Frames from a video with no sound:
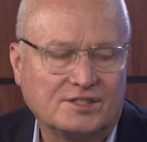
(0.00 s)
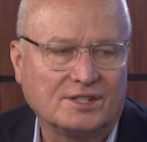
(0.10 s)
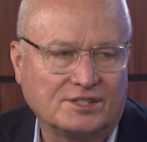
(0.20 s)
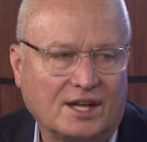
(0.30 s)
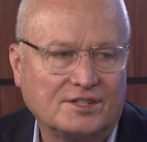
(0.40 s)

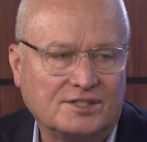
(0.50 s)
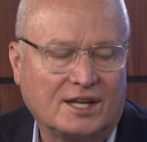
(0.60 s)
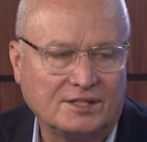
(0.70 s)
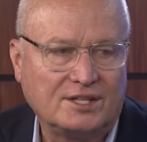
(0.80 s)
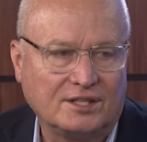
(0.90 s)
suggests
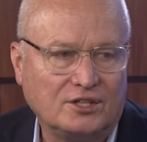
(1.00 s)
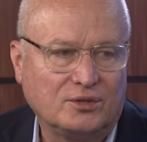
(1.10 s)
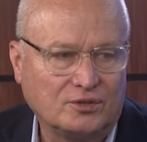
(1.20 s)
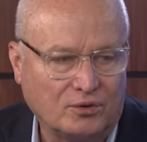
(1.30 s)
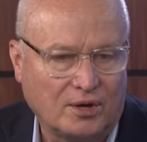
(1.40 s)

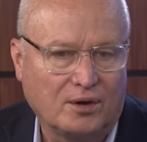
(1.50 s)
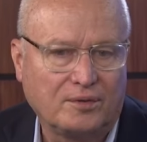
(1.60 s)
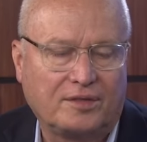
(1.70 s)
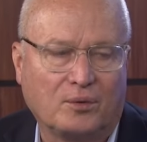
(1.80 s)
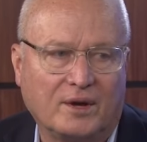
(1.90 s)
continued
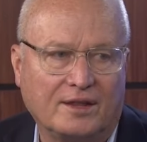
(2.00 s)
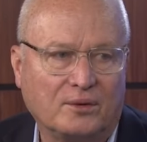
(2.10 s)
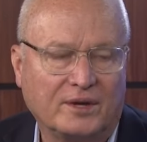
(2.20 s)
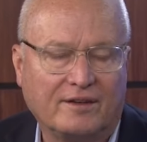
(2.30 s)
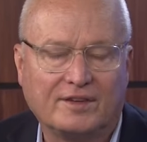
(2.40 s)
growth the way that
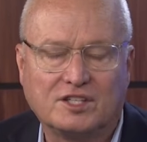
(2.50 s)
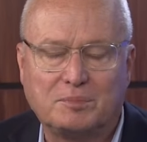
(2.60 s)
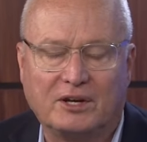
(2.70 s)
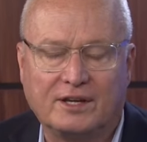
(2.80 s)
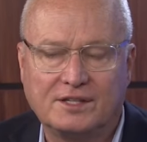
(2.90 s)
we have
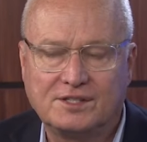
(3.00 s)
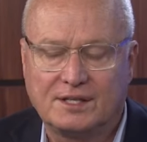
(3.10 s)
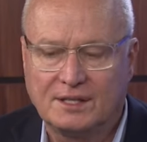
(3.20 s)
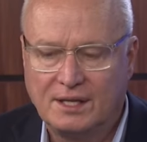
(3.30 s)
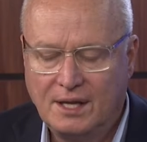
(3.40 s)
experienced
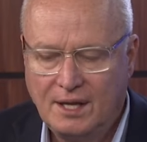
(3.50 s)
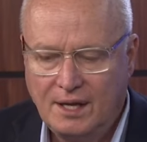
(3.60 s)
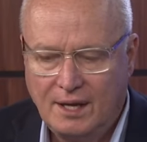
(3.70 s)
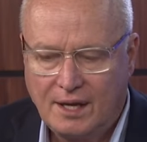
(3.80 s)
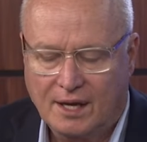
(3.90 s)
it.
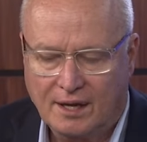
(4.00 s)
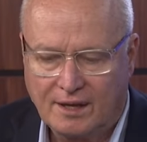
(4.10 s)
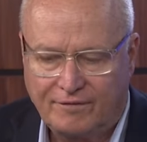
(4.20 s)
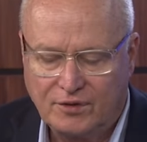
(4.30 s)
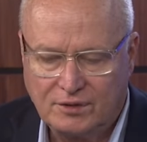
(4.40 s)

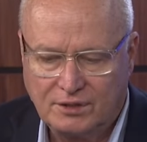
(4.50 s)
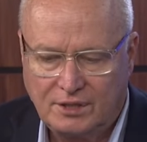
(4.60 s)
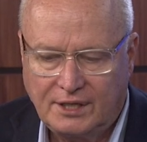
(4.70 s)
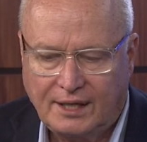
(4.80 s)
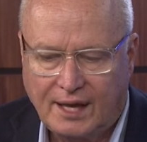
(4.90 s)
If you
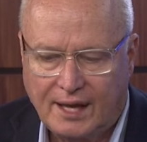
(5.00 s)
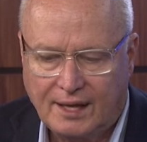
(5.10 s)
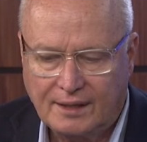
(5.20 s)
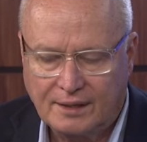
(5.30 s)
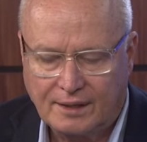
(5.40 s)
look
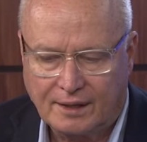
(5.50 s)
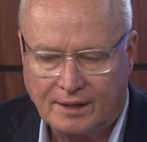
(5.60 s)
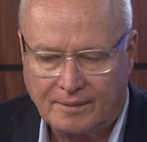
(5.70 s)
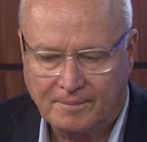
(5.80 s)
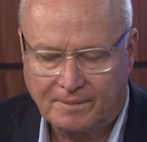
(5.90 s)
at
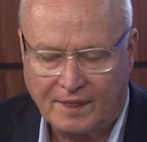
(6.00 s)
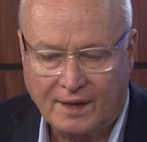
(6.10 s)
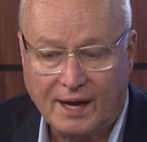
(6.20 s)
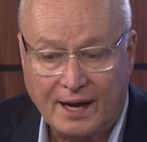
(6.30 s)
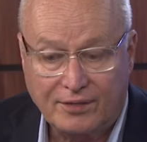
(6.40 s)
the
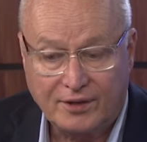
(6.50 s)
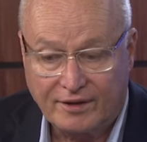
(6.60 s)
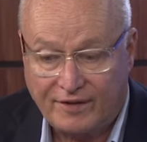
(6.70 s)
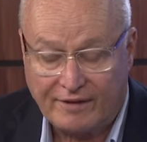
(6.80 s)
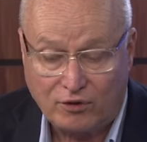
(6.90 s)

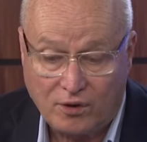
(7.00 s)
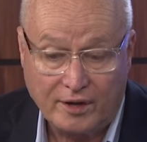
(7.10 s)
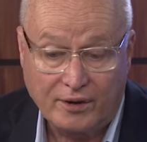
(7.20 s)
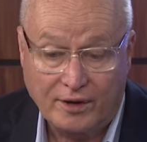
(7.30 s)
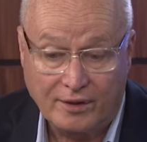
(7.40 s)
I-35
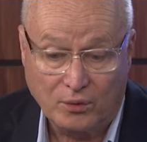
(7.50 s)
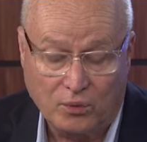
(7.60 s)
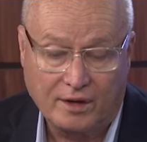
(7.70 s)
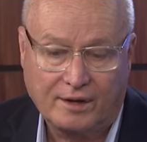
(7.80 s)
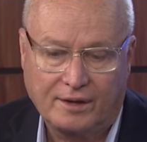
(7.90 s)
corridor and the
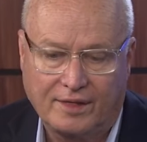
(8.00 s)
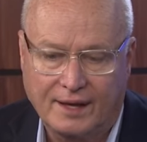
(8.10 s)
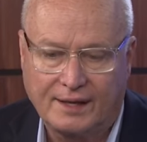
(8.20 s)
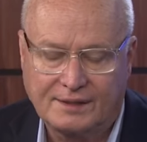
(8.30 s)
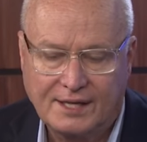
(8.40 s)
work
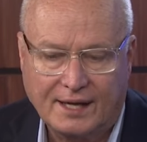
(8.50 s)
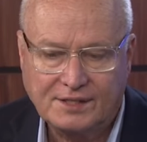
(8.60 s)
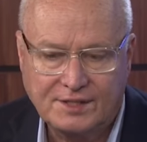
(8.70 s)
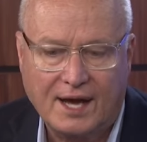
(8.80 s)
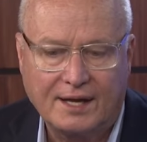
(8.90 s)
that
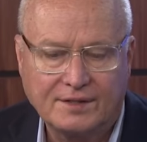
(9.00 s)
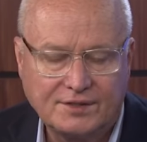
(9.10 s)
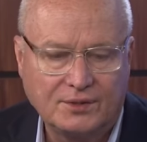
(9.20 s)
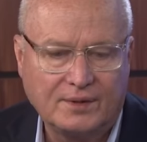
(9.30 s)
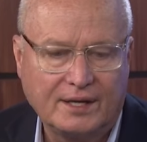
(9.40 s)
TxDOT is
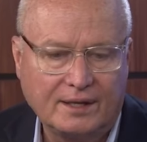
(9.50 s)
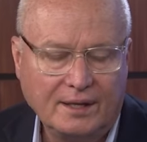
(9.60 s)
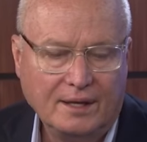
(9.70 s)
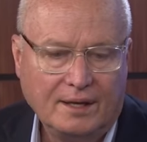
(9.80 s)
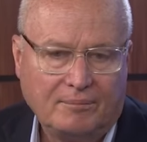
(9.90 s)
doing,
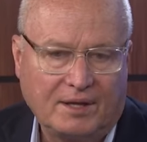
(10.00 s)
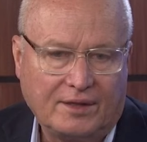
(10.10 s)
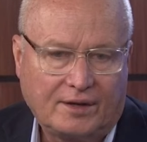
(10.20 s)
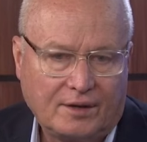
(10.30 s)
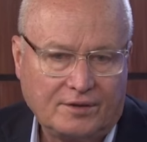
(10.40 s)
I
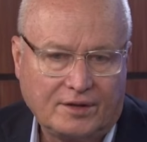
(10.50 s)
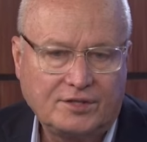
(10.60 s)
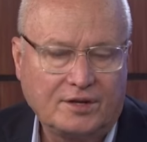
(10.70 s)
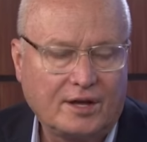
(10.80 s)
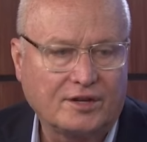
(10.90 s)
mean, they
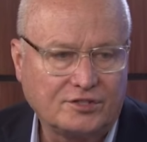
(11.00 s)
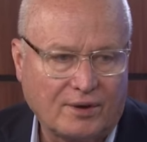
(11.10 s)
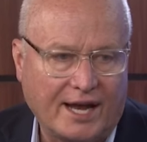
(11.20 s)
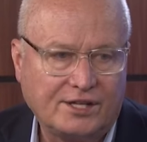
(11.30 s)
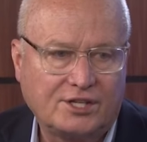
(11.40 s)
certainly are
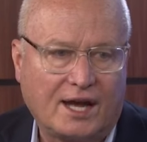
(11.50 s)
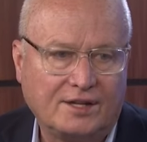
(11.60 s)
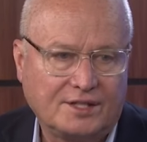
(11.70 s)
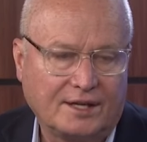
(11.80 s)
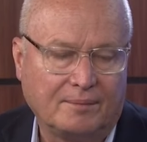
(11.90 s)

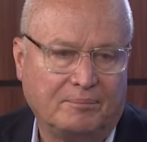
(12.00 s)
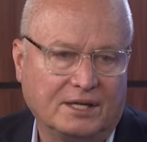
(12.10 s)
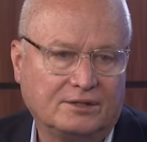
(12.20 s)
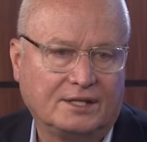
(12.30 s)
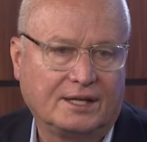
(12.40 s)
strategizing and
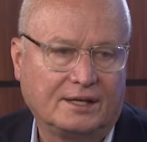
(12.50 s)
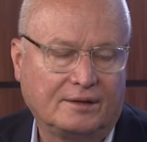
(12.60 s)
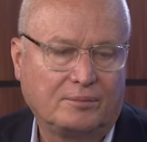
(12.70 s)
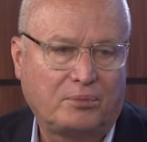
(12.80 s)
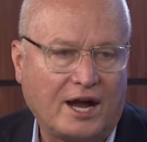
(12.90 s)

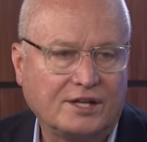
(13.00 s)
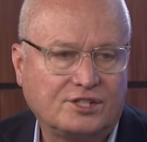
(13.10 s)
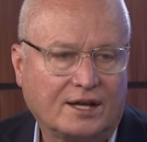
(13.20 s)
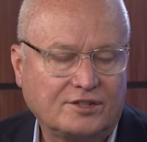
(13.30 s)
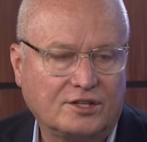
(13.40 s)
building
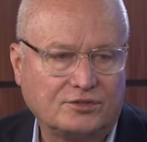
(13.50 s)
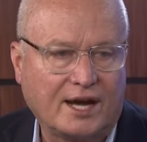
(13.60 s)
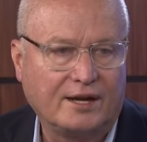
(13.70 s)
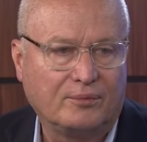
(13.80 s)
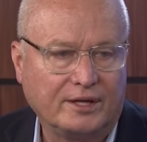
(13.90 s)
projects to
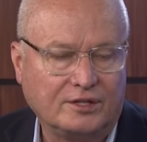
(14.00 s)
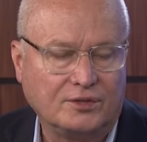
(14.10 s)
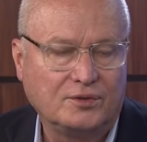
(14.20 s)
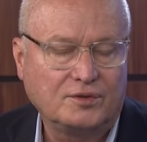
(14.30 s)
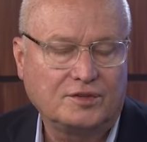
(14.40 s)
try to
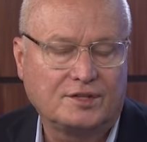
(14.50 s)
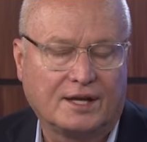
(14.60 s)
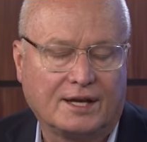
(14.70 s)
reduce